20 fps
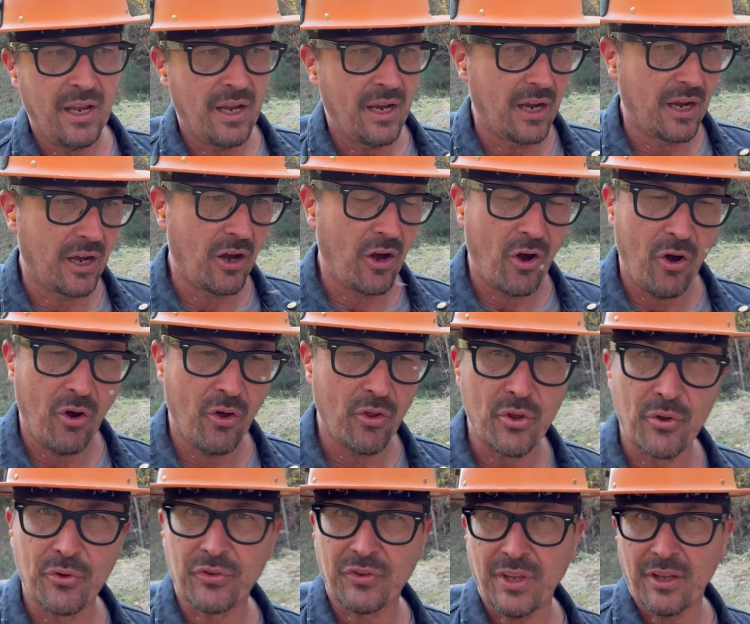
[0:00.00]
uh, all
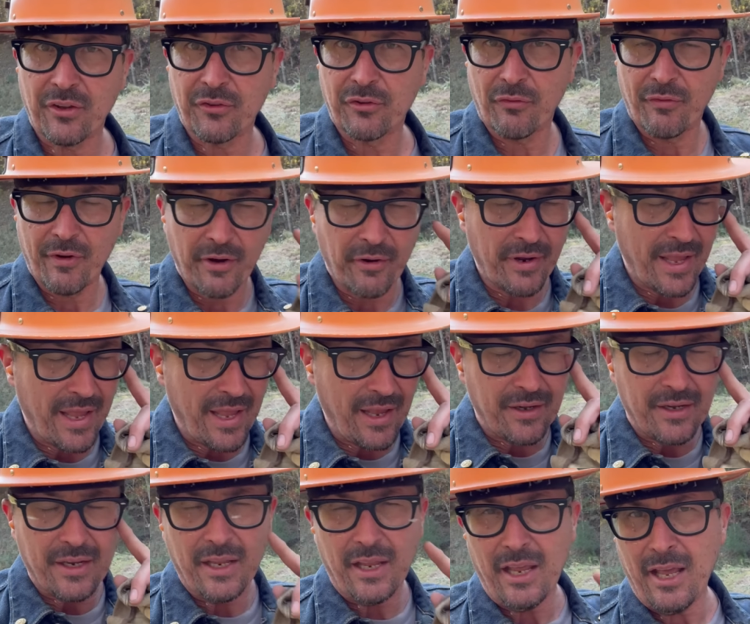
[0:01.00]
those things are very
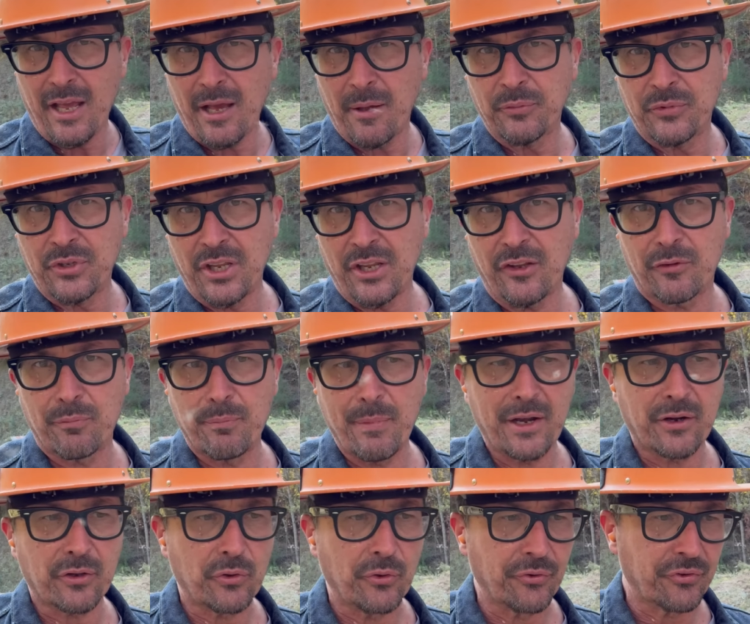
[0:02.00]
handy. EMTs,
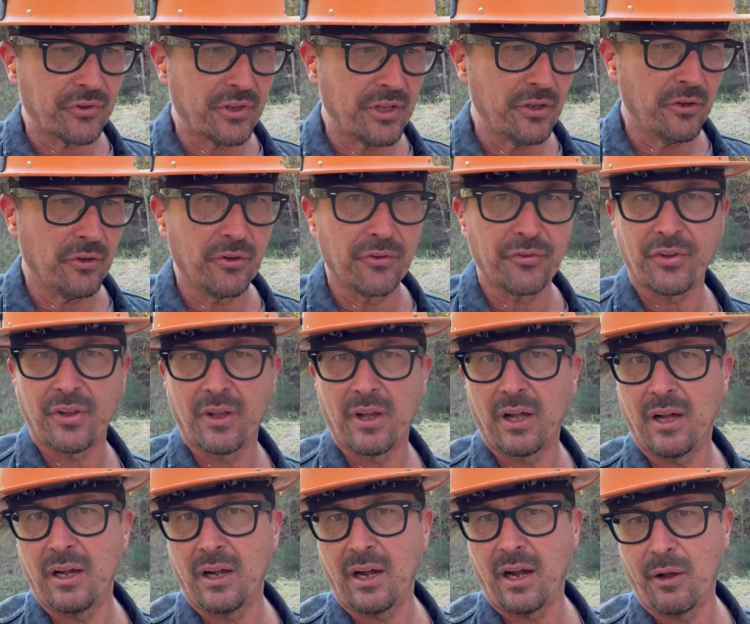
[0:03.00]
medical skills.
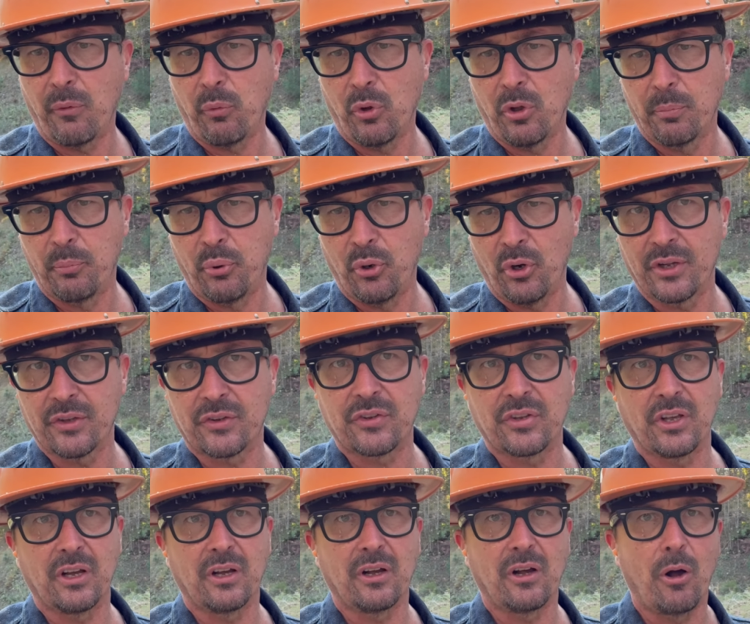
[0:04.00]
I will put
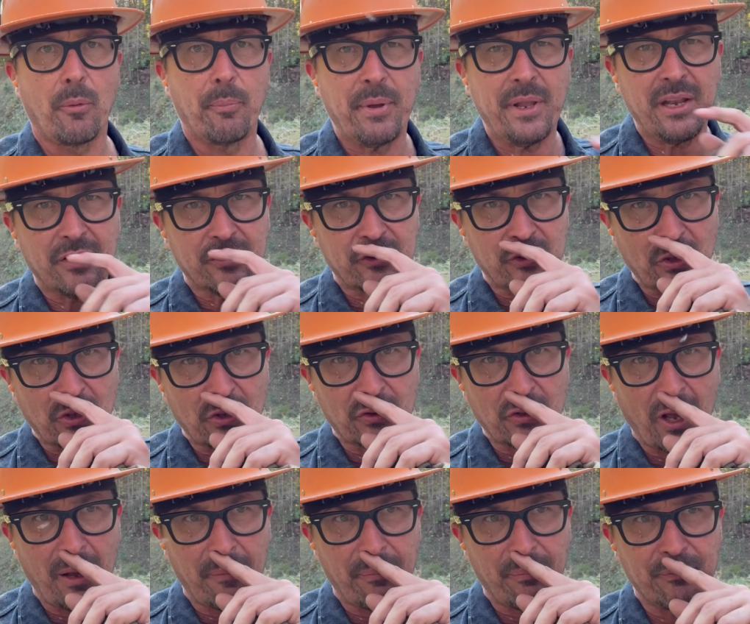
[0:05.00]
uh, I'll pin it to the
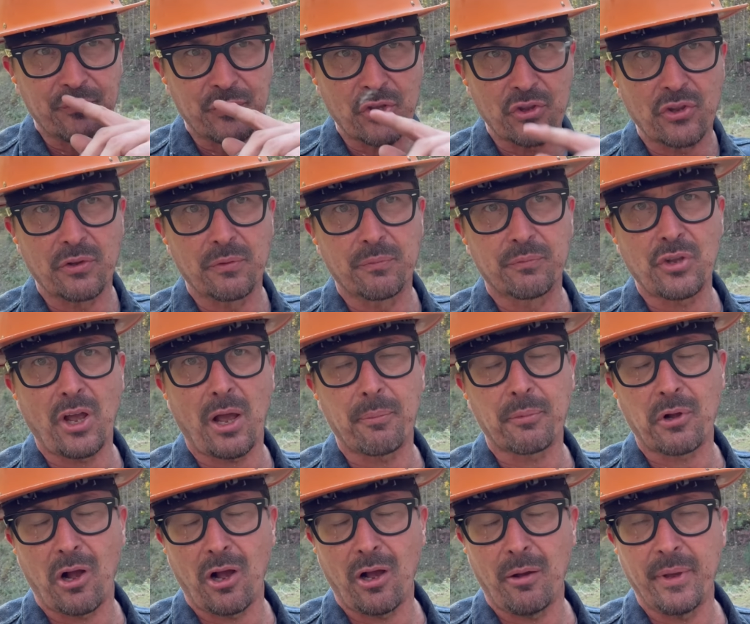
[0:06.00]
top to the top
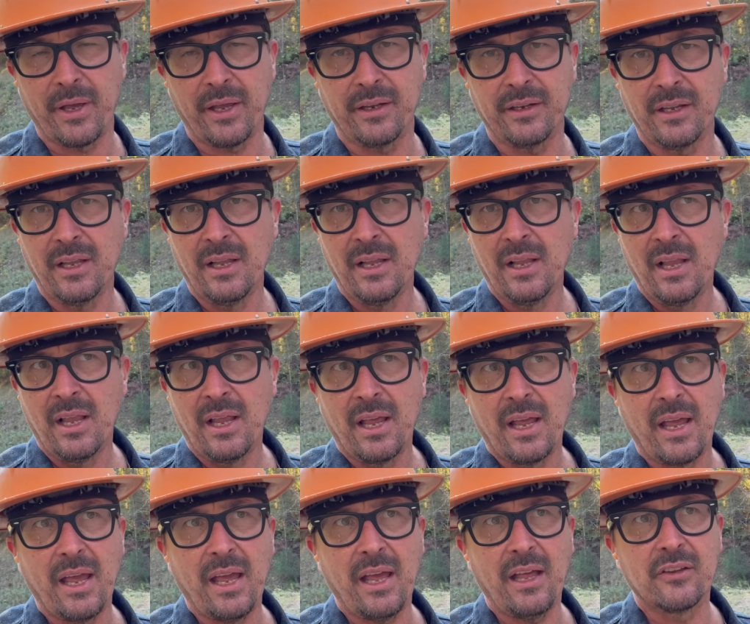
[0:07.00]
comment
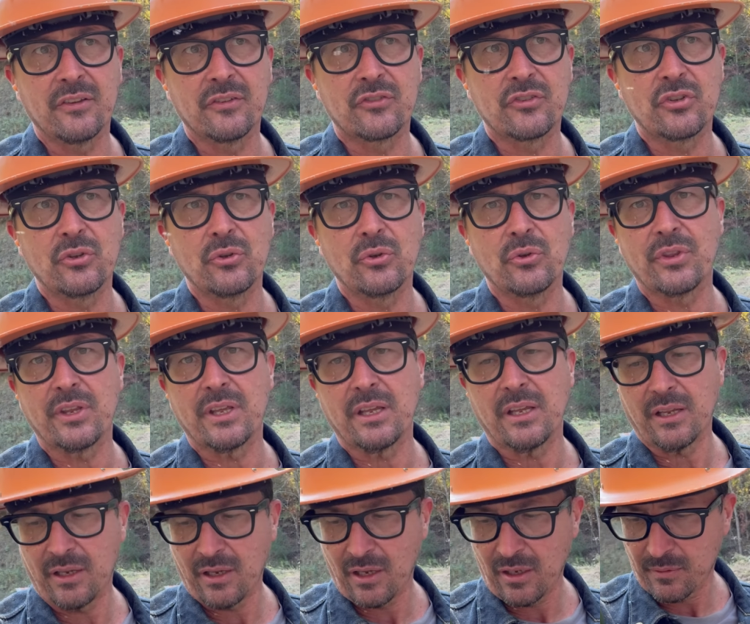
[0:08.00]
and to
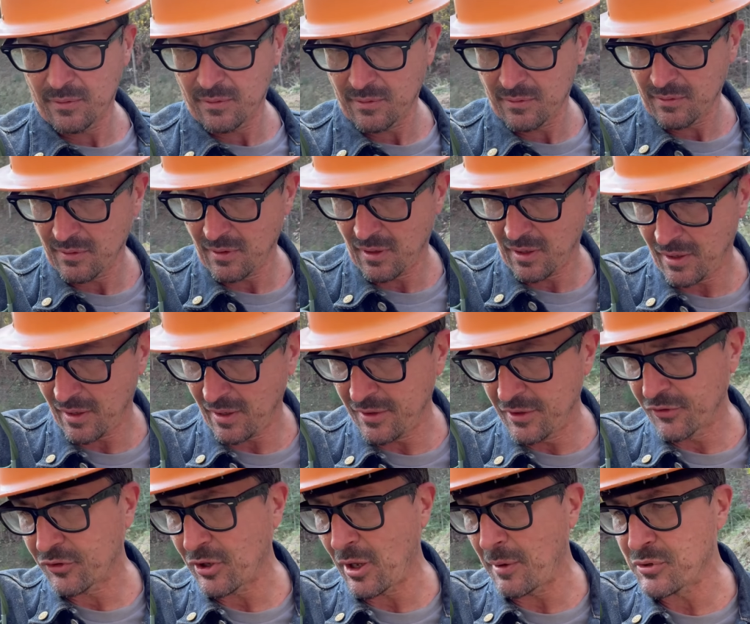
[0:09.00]
the uh, in
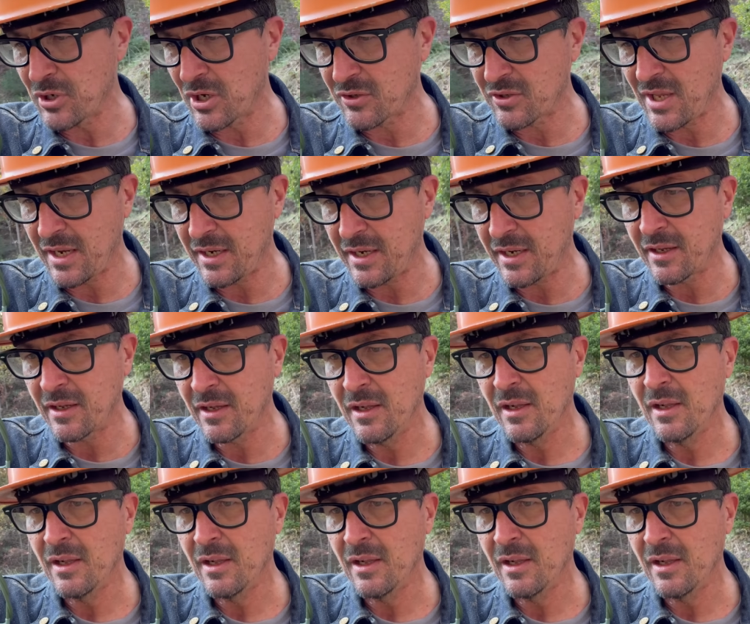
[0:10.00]
the subject heading